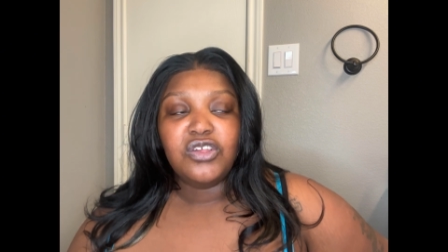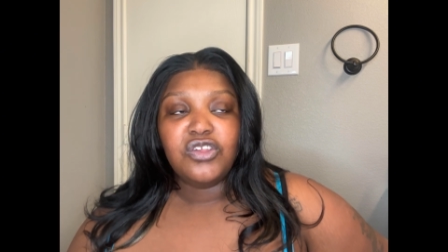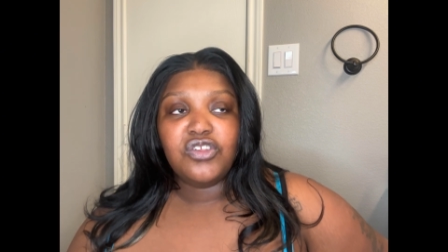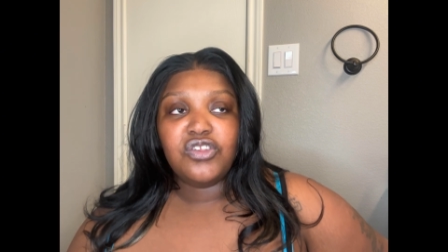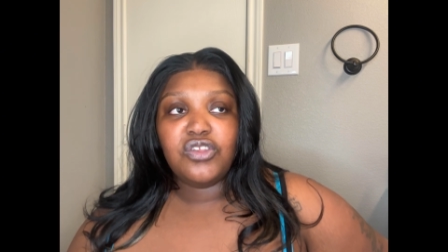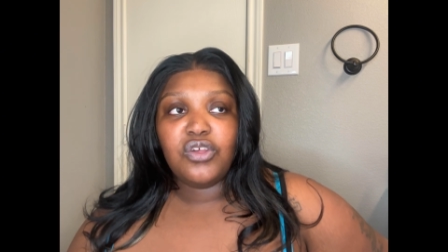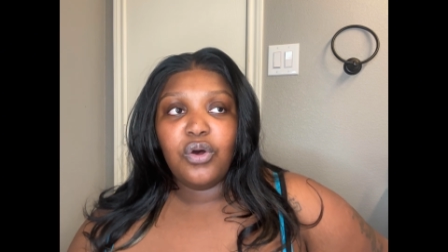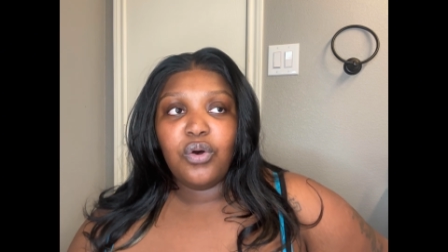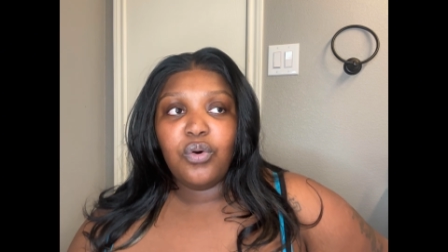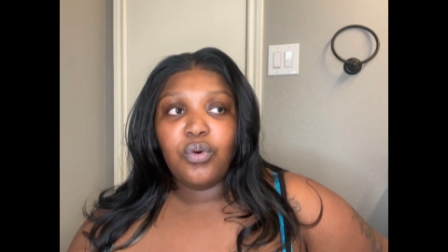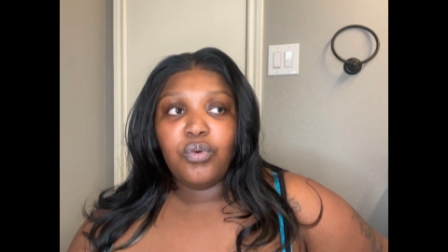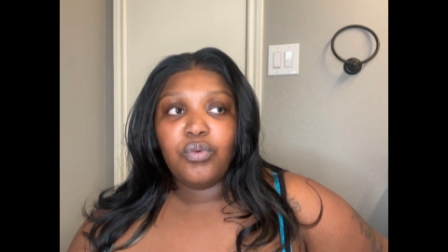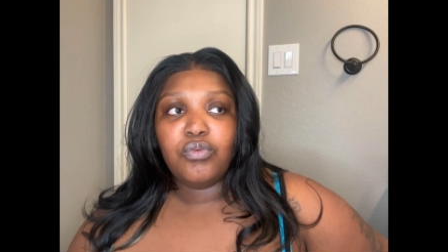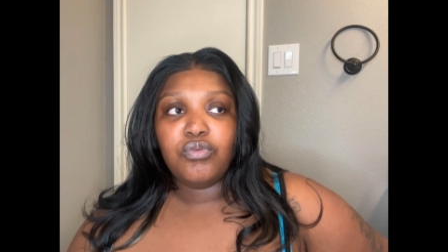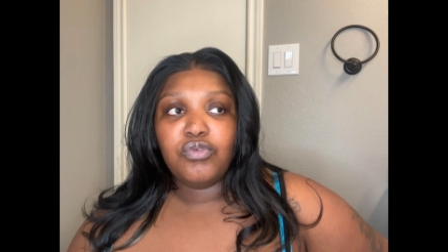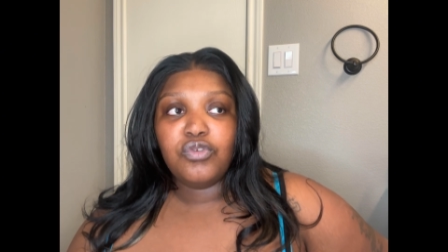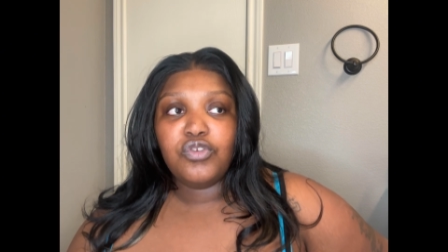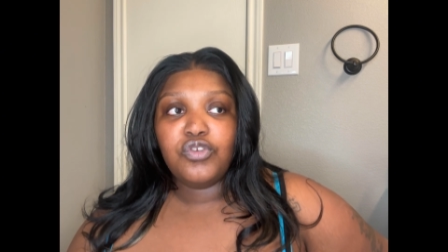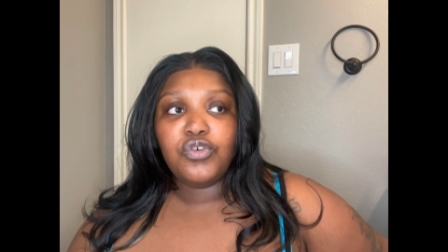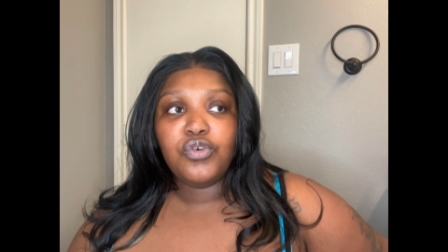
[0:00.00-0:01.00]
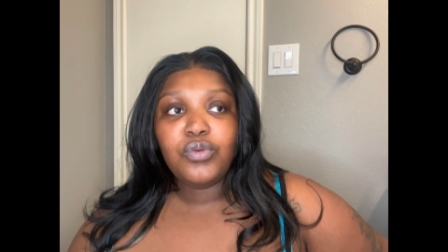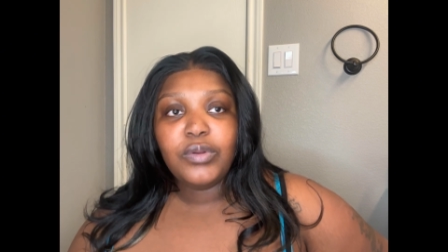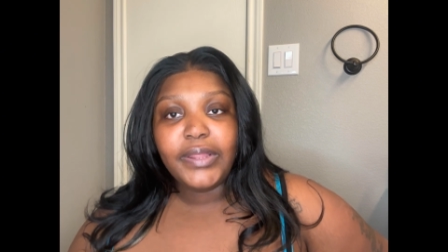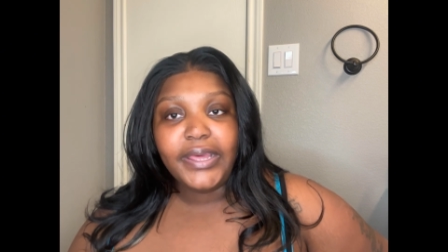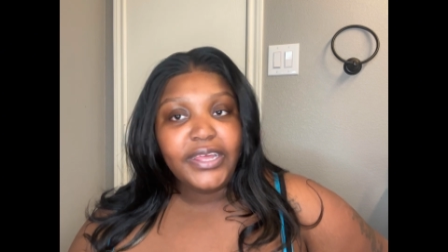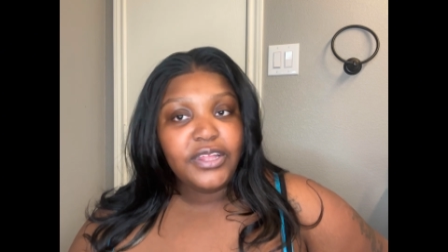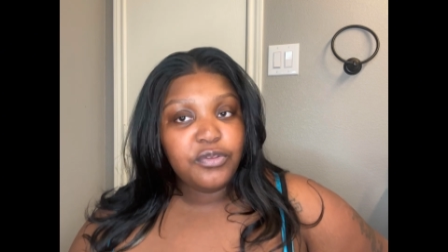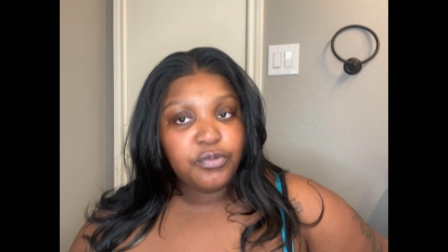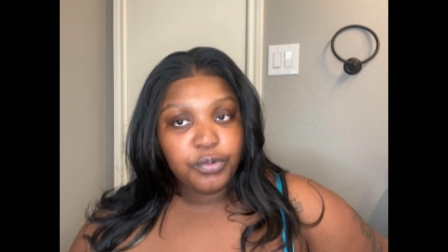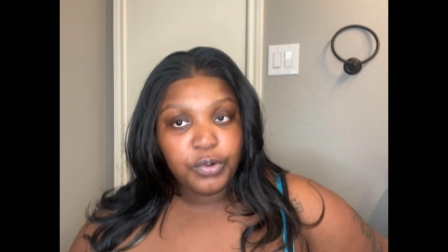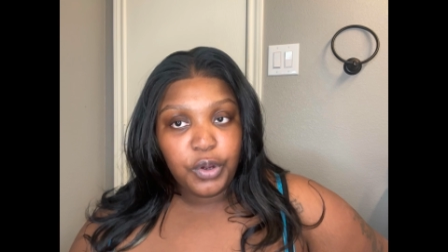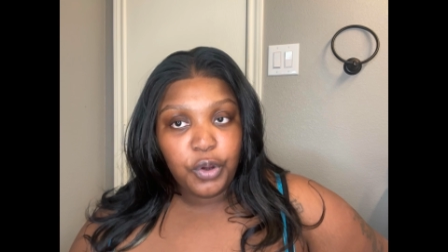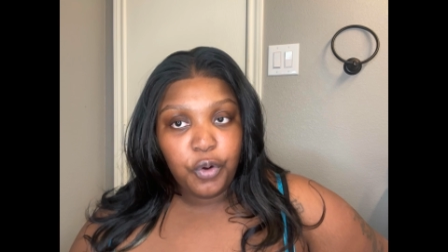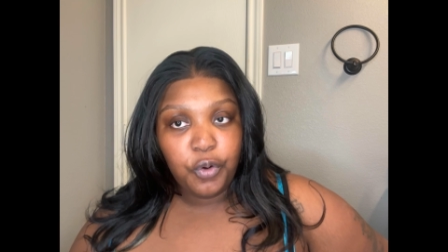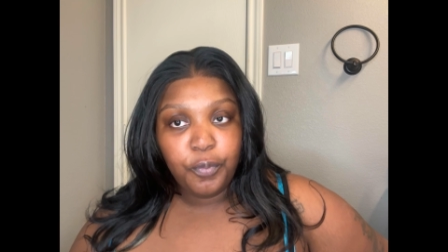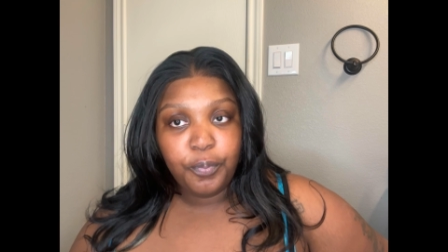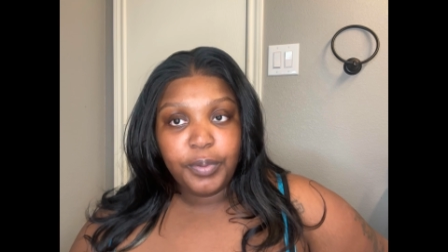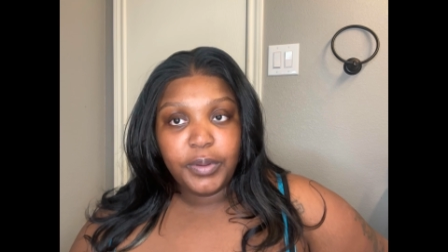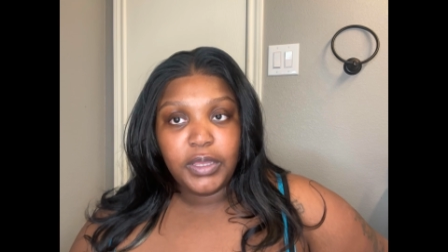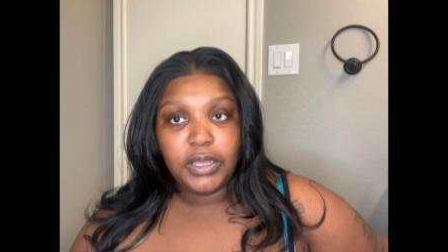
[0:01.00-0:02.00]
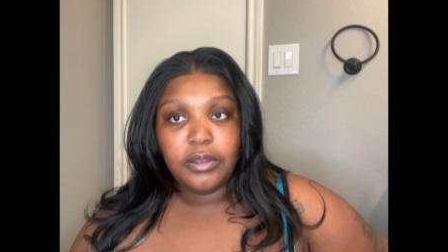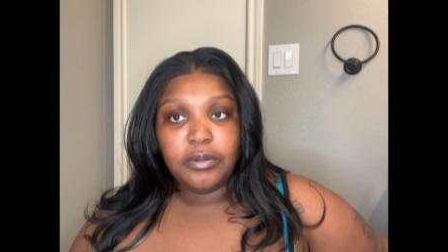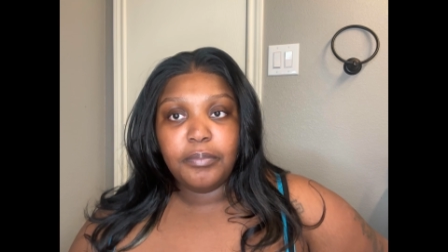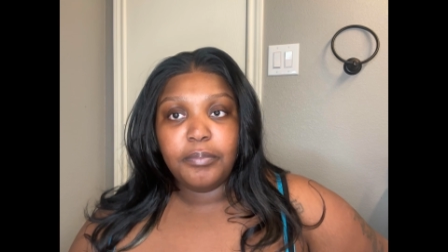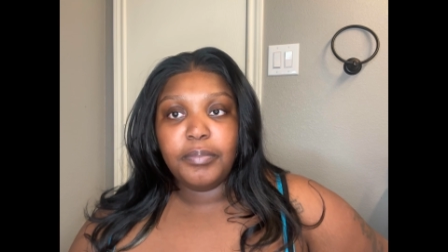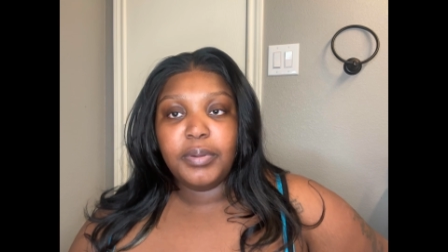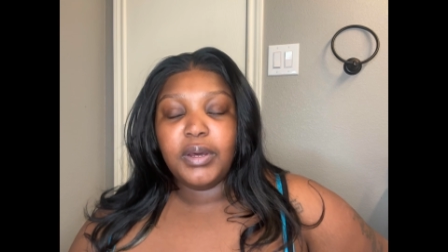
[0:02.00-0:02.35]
So 2 lanes were open,